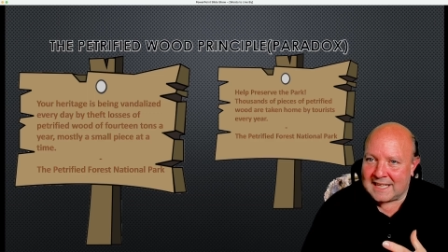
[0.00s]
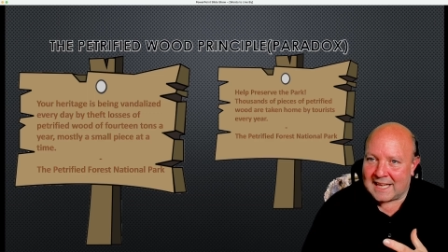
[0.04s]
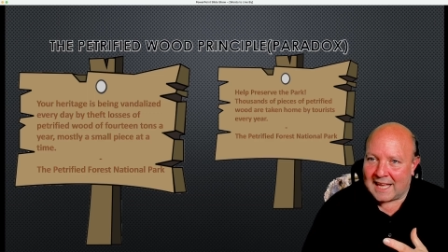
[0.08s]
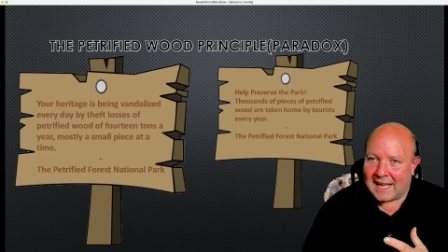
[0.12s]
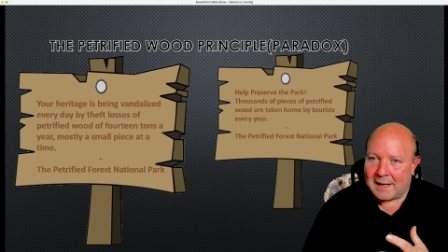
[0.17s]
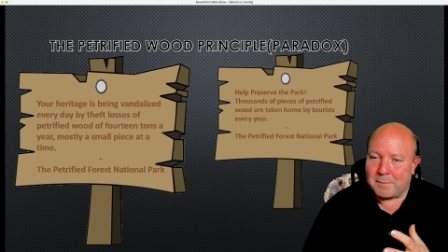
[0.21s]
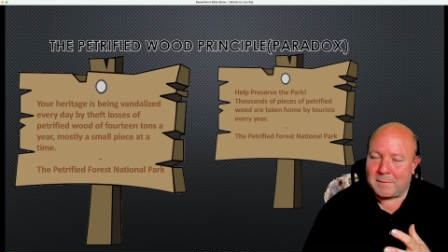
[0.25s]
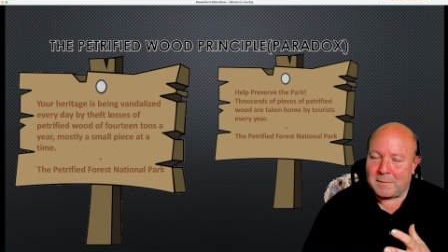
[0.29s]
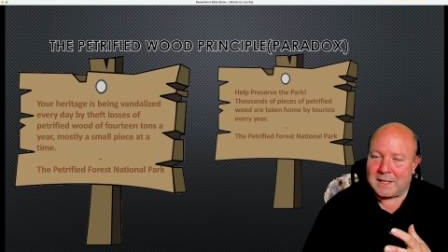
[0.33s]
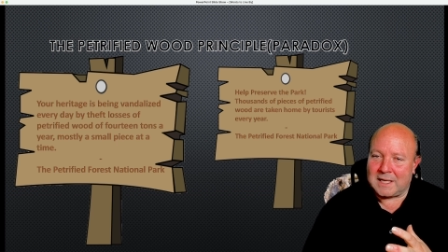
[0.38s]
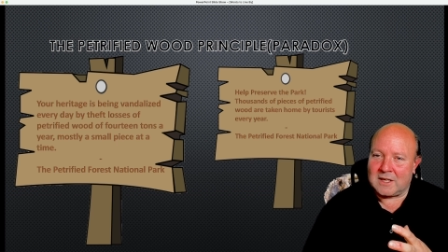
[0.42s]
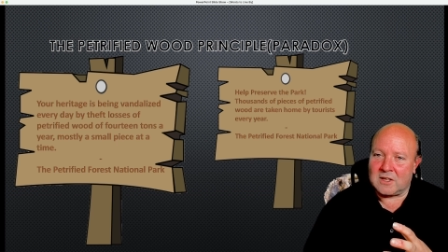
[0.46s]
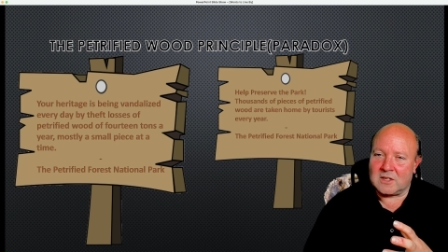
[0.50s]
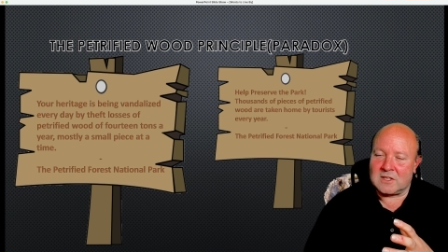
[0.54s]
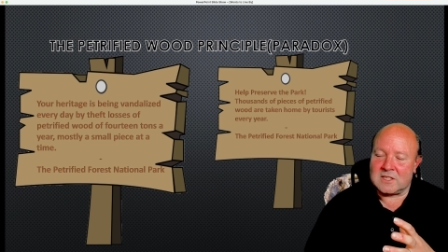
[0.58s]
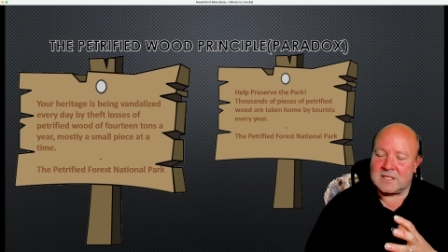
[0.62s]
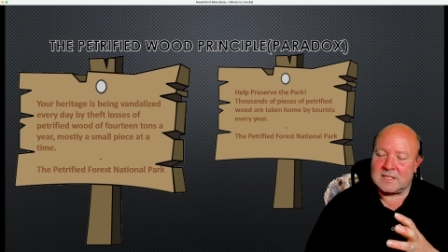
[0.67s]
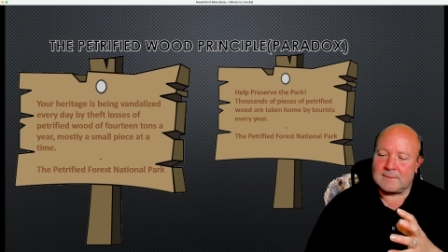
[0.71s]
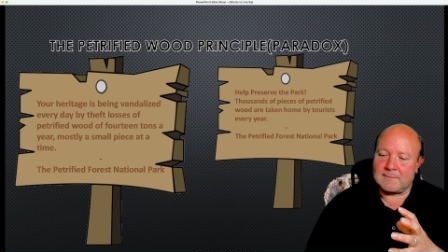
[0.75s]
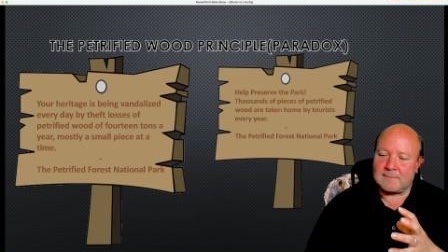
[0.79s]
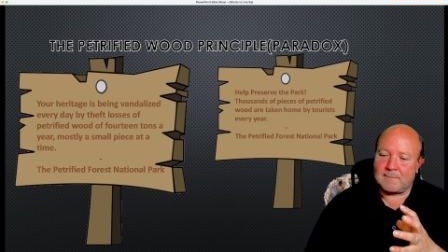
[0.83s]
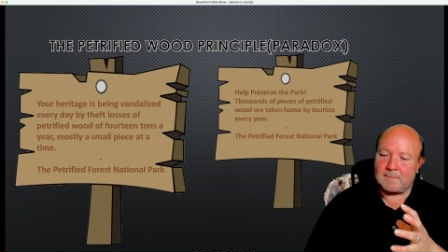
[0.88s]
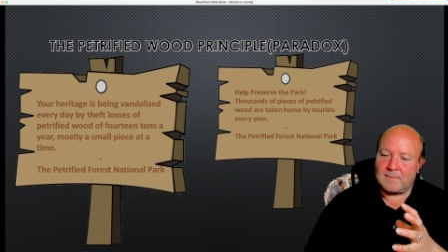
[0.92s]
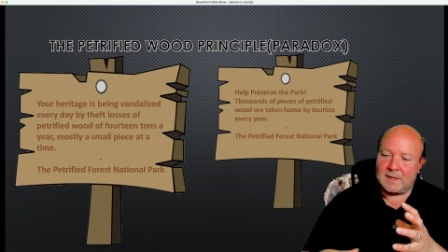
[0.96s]
that,
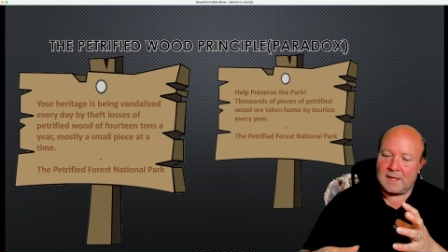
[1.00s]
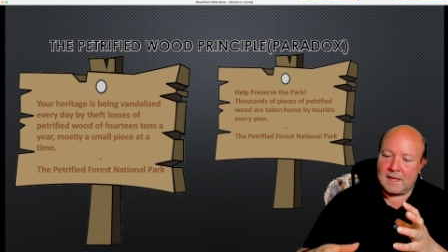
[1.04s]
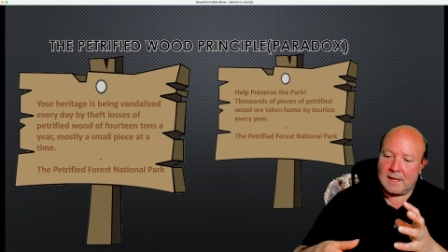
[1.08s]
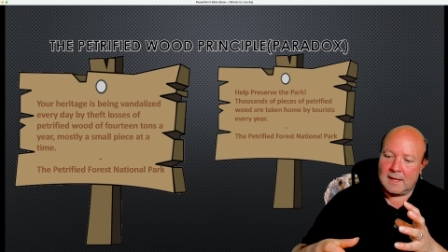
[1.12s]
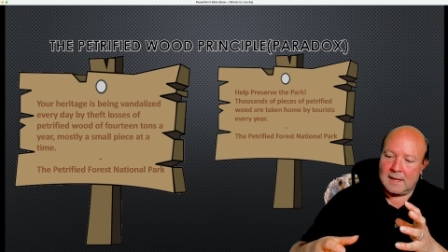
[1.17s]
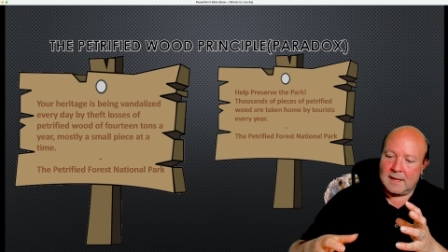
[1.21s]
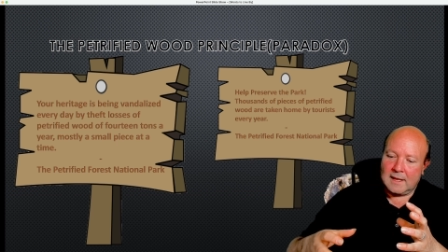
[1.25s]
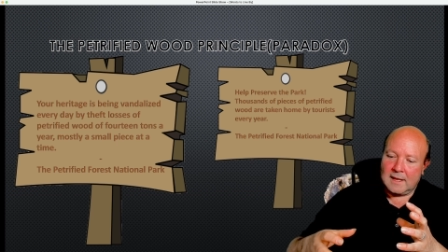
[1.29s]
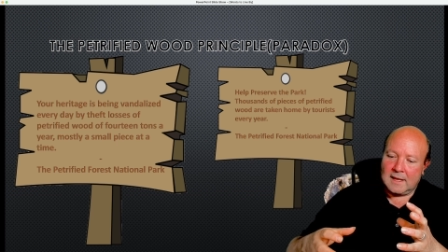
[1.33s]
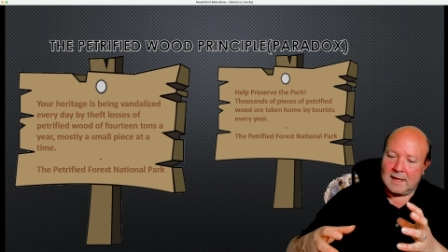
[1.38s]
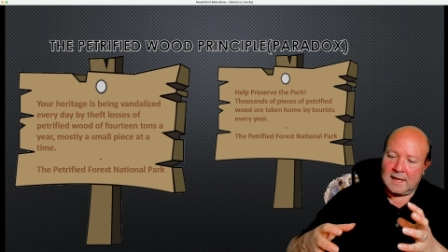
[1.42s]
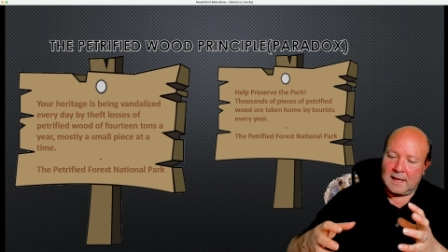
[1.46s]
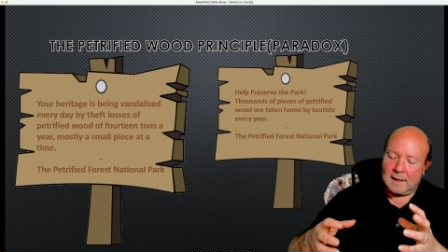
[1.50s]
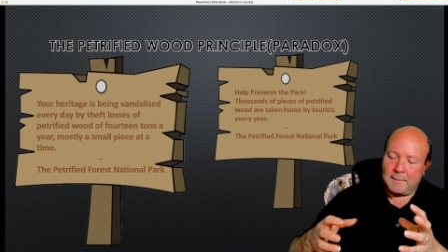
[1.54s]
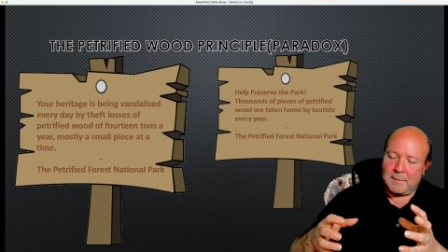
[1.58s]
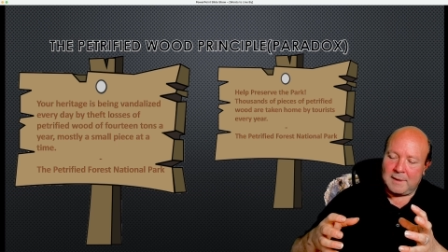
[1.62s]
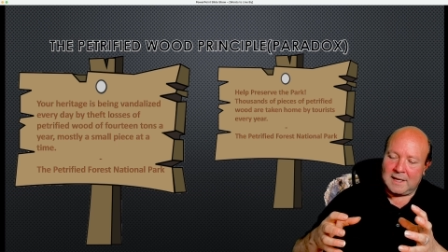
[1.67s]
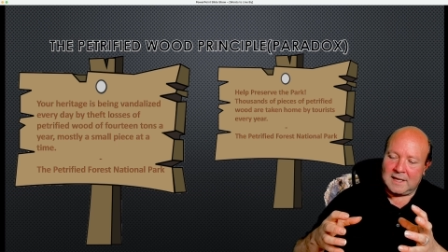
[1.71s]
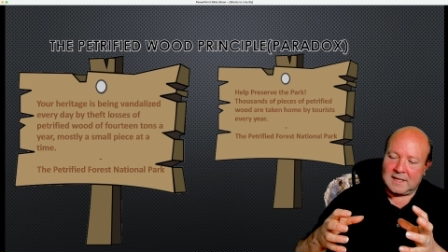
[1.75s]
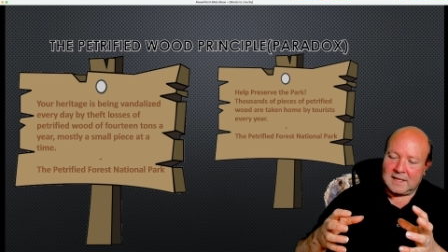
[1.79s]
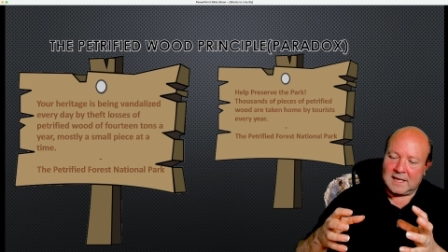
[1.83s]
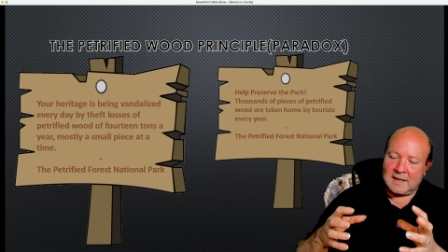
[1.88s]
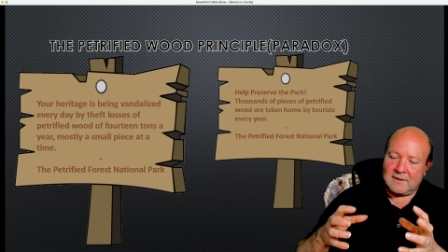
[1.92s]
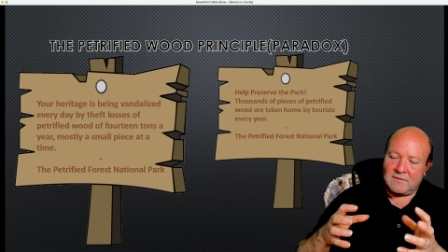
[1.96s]
because
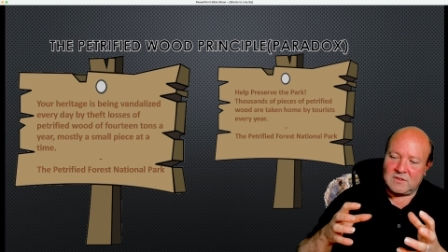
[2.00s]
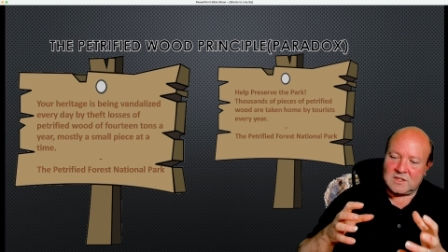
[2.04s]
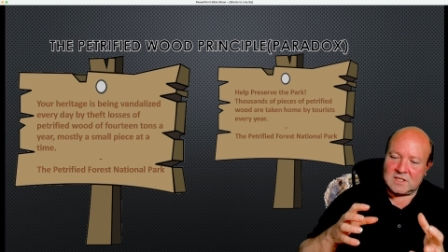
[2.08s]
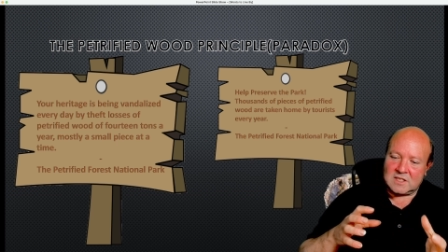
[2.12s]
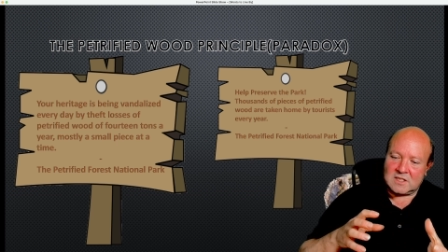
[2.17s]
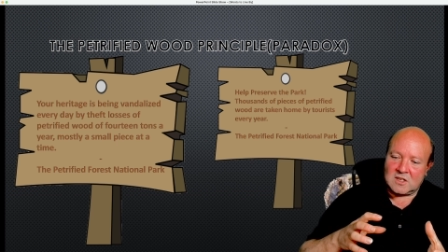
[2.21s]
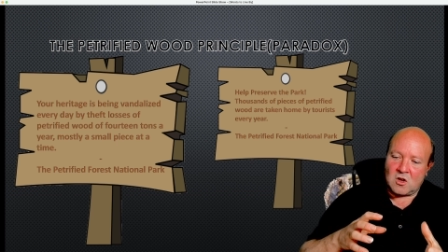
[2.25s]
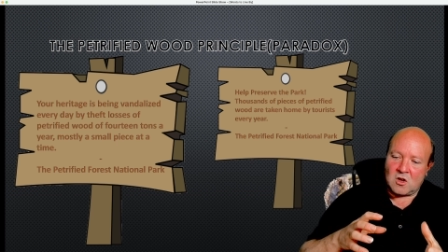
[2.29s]
it gives